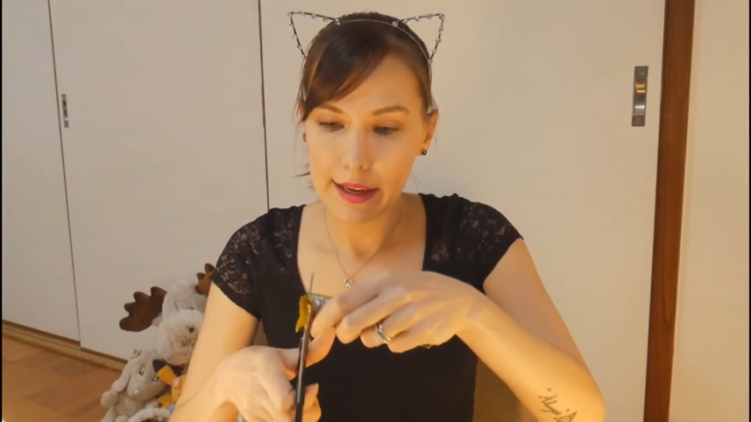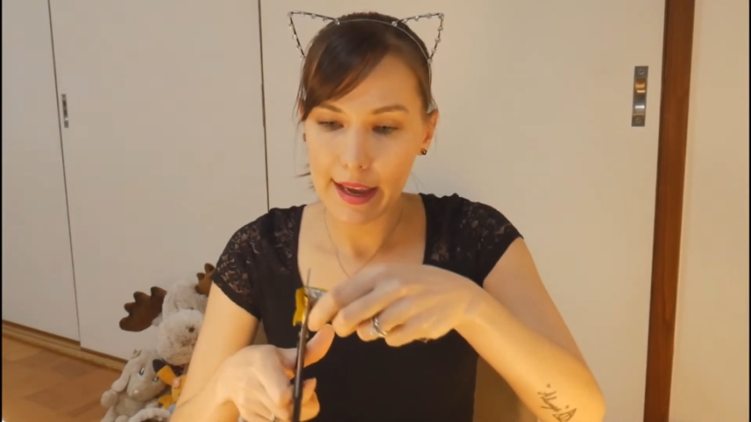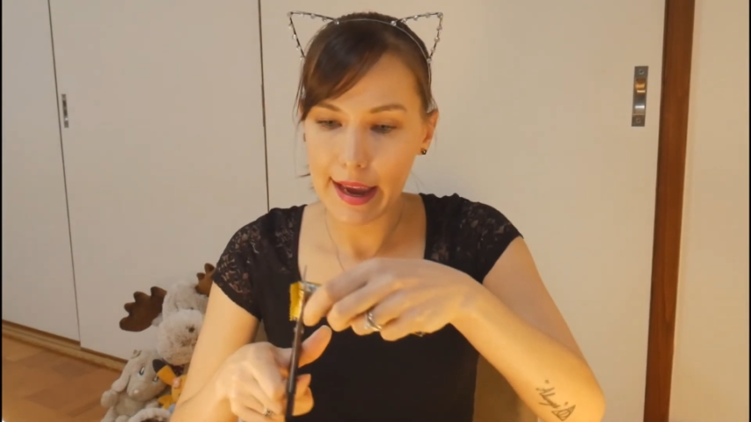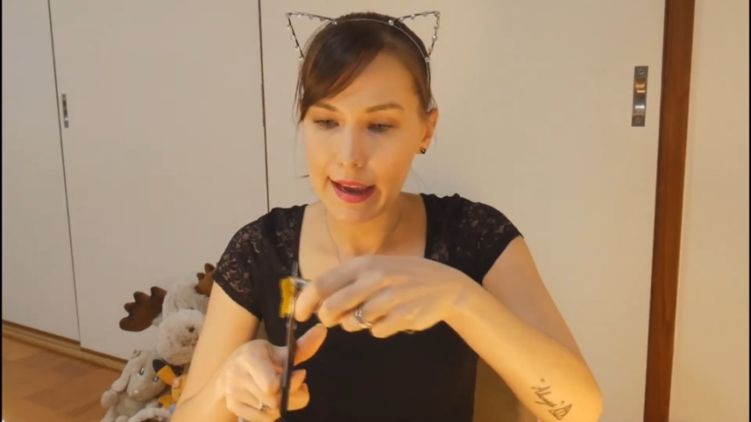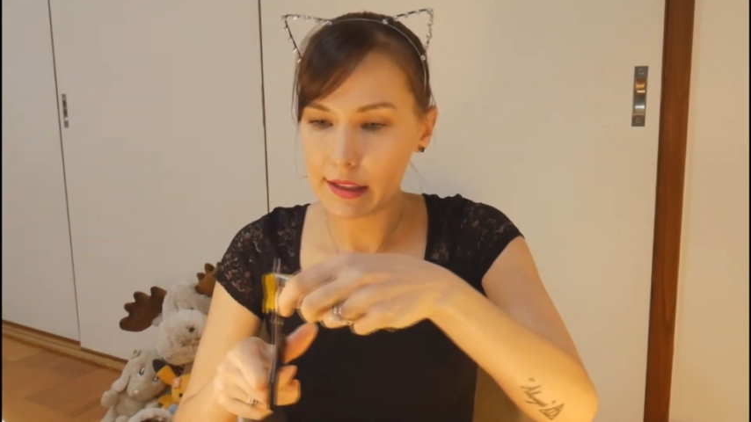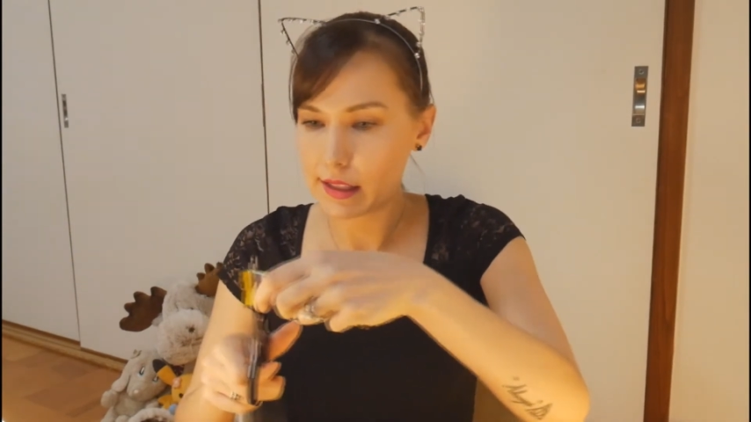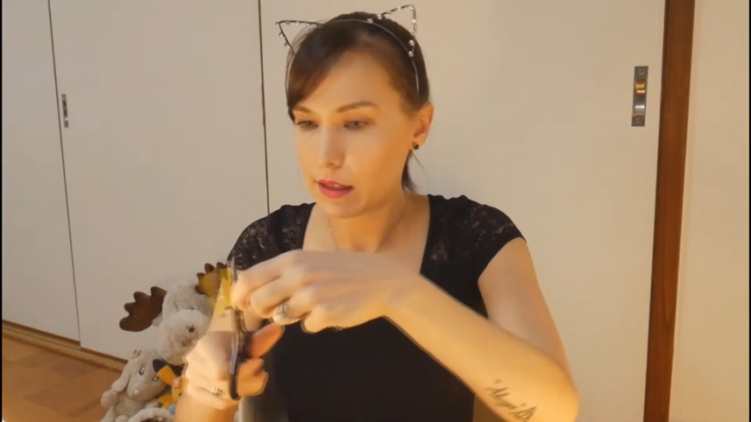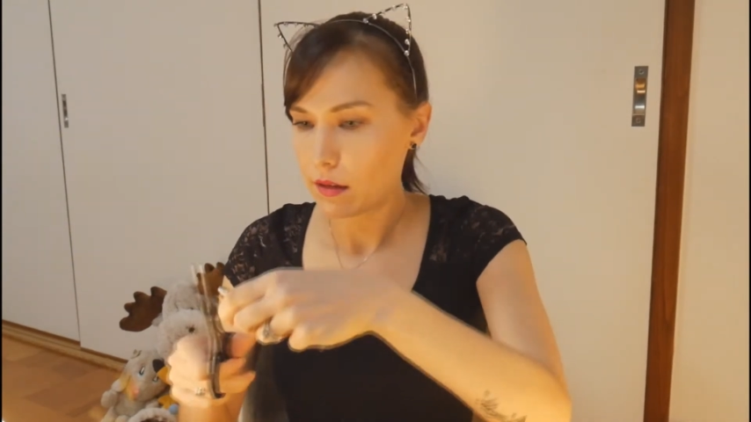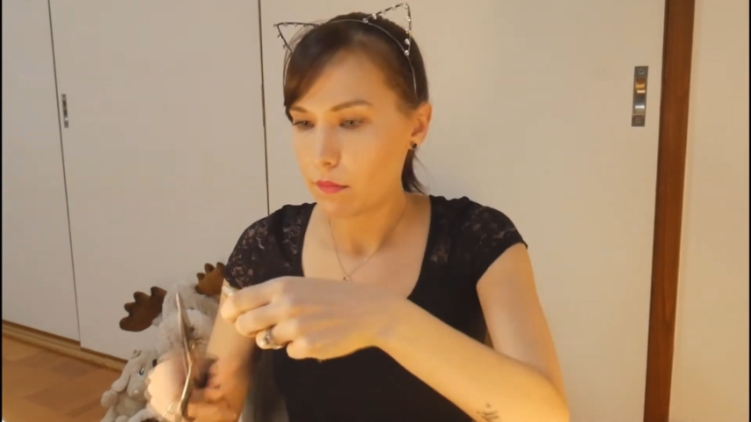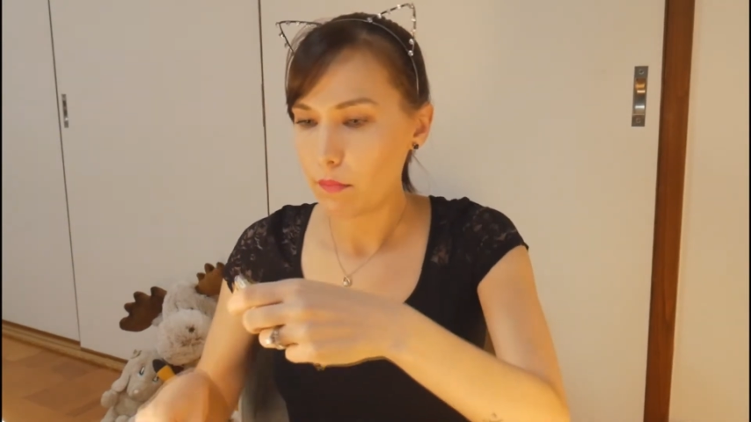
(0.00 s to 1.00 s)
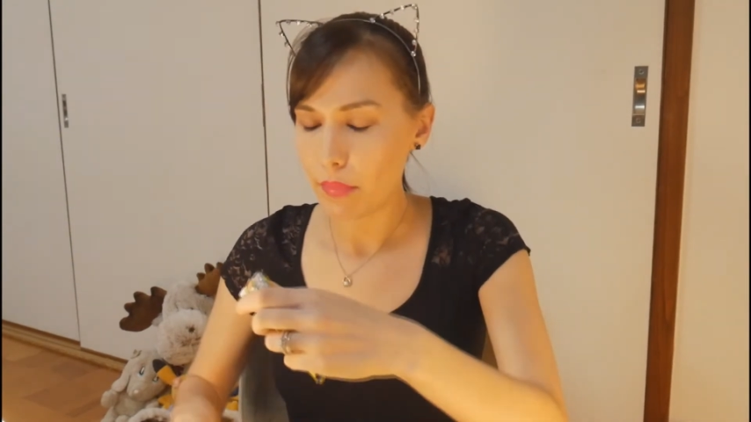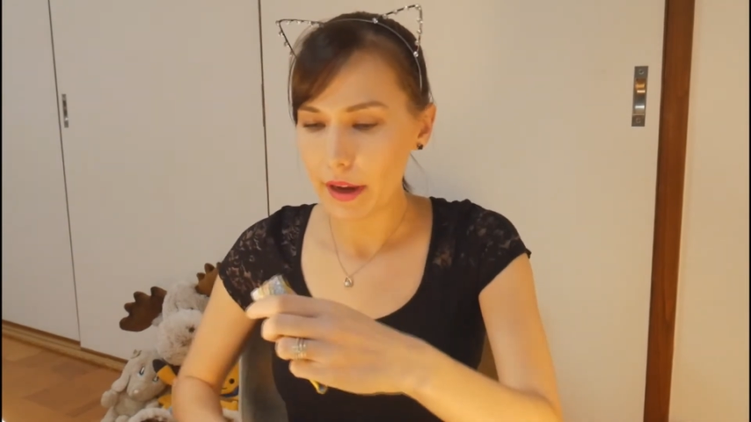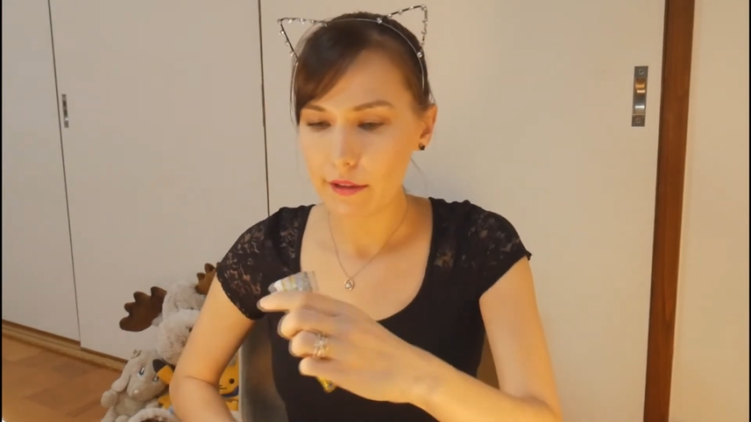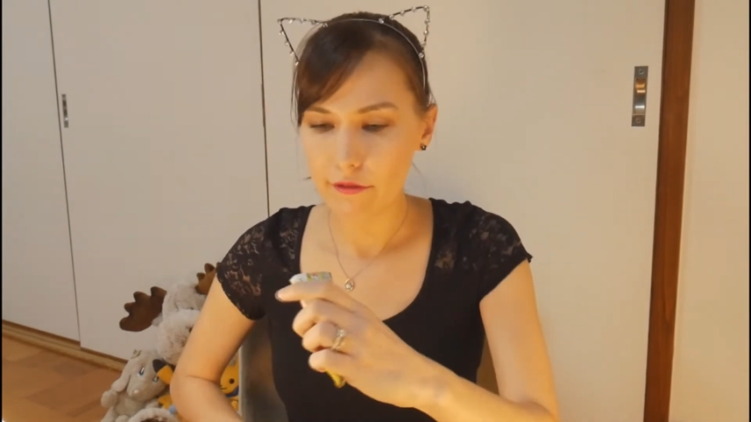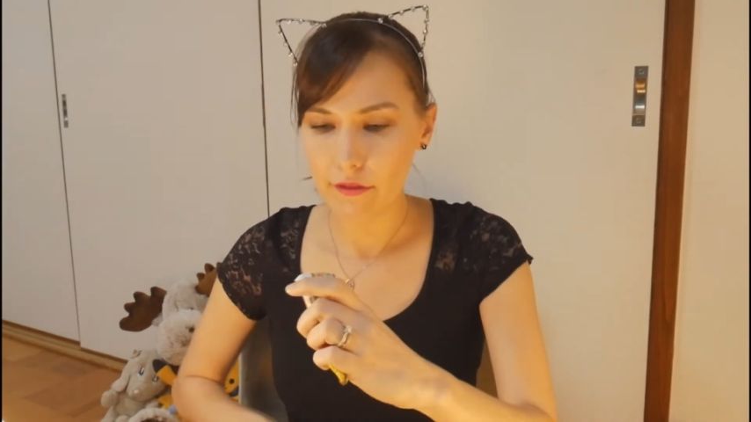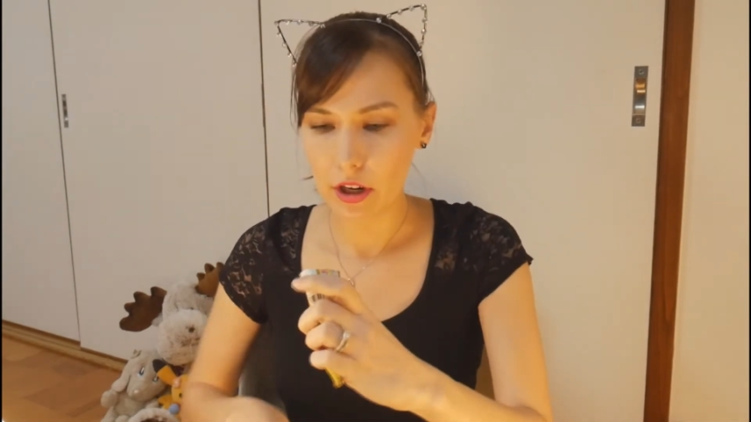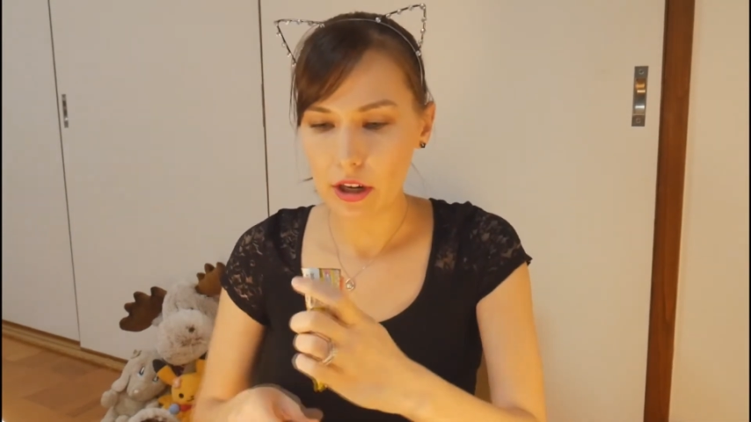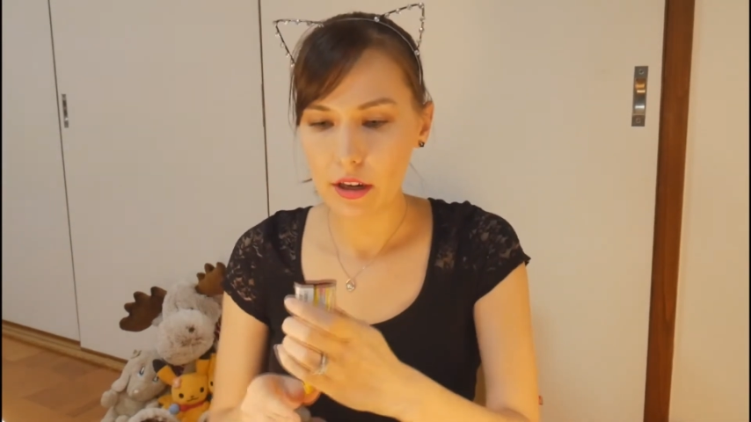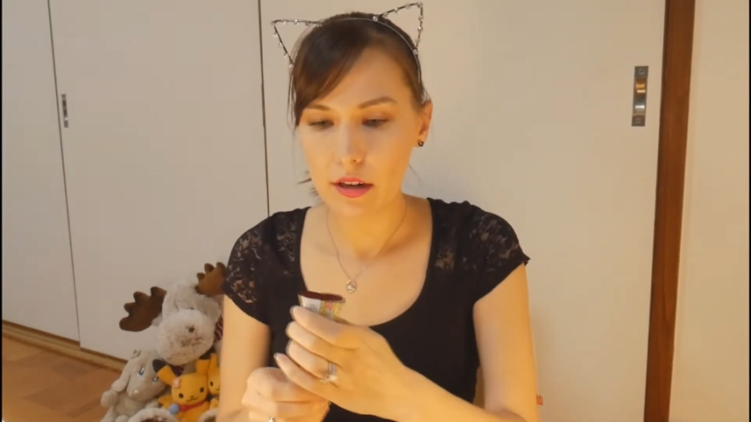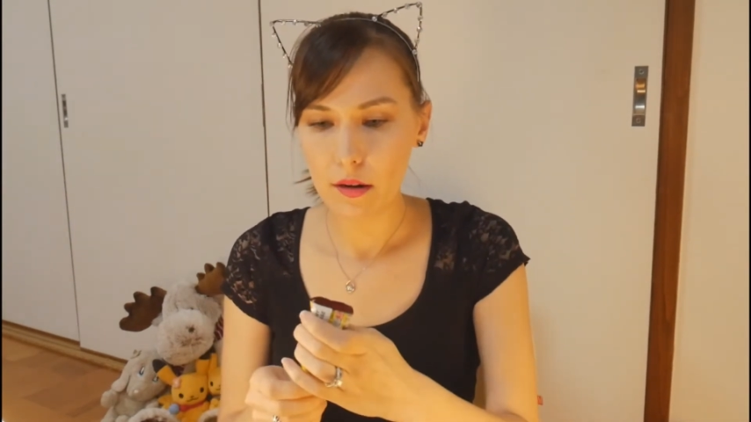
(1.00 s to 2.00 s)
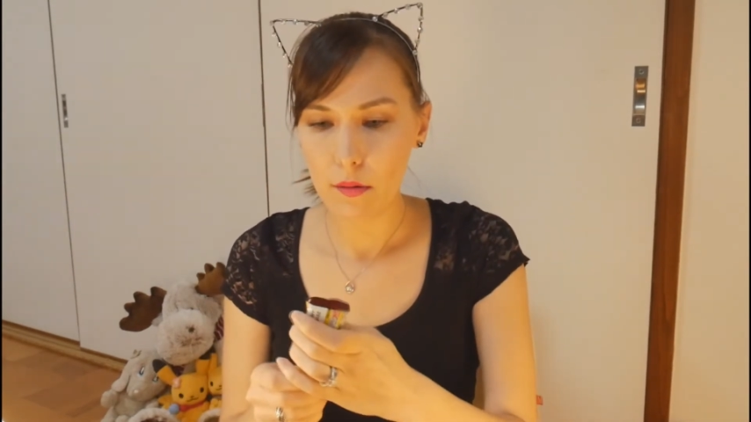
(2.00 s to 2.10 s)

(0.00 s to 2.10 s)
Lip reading: cat's butt fur,